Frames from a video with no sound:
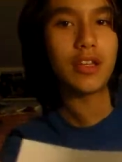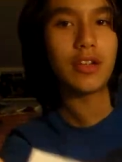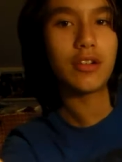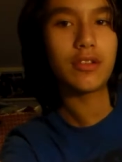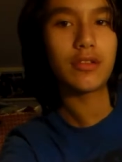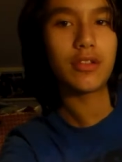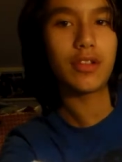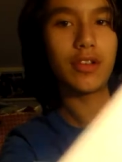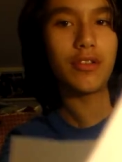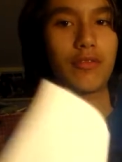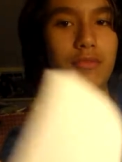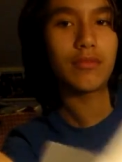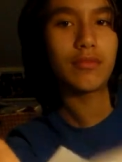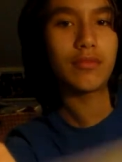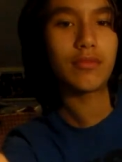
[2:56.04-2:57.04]
here, the note,
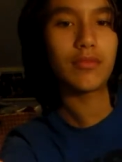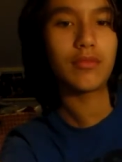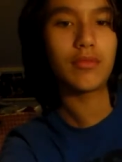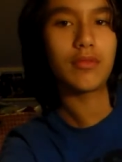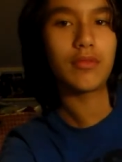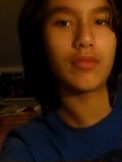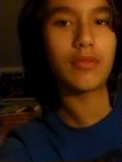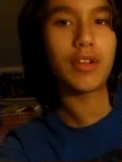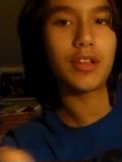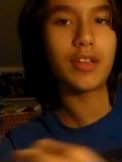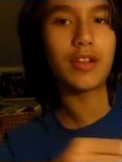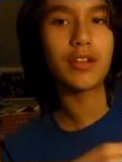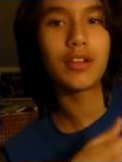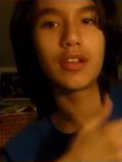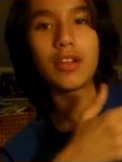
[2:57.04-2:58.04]
right
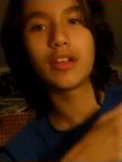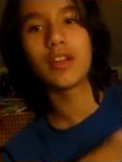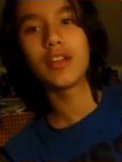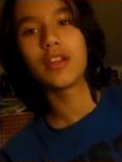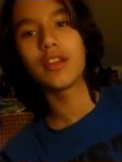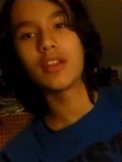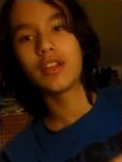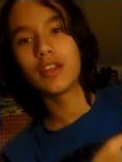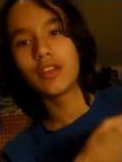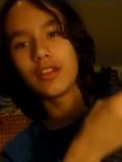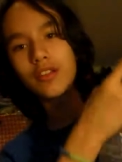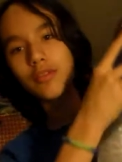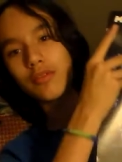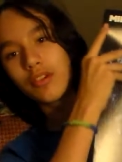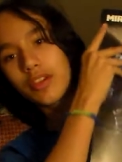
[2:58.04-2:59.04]
there.
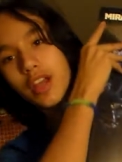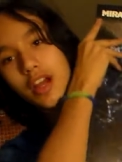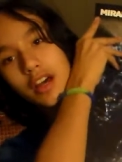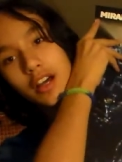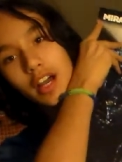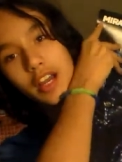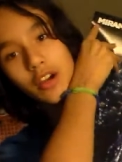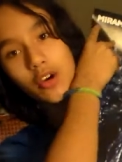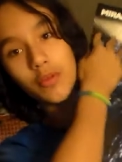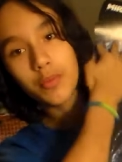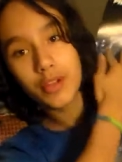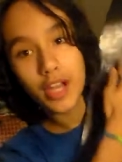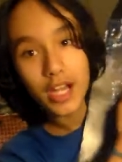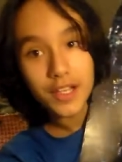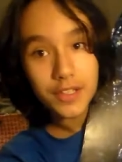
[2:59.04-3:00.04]
Well, yeah, I hope
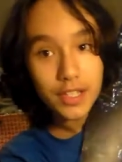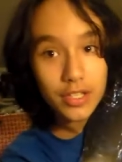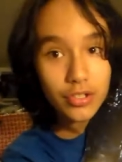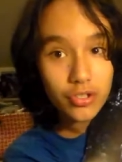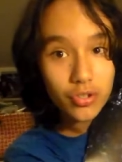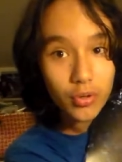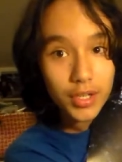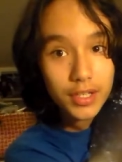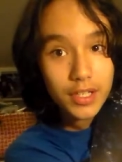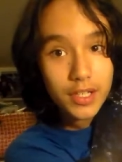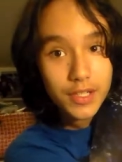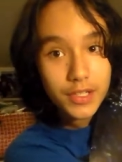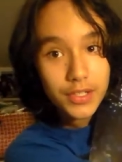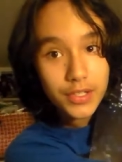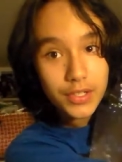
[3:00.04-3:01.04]
you guys enjoyed
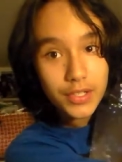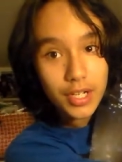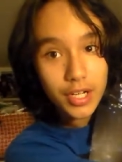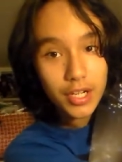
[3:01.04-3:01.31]
this.